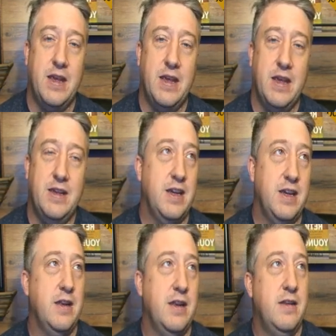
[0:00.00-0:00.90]
he
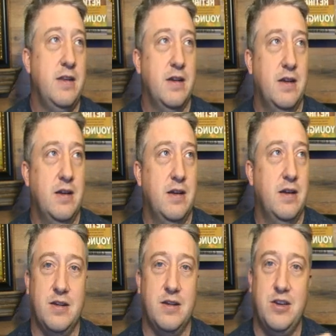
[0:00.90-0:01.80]
said, uh,
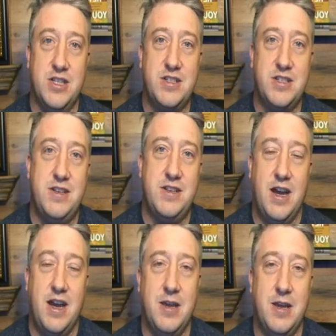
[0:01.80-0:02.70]
"You're just in
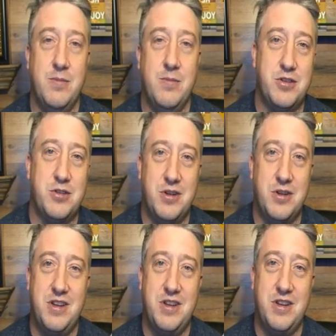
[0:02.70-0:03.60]
time," was the words
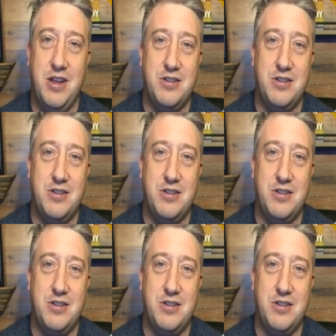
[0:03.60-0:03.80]
that he used.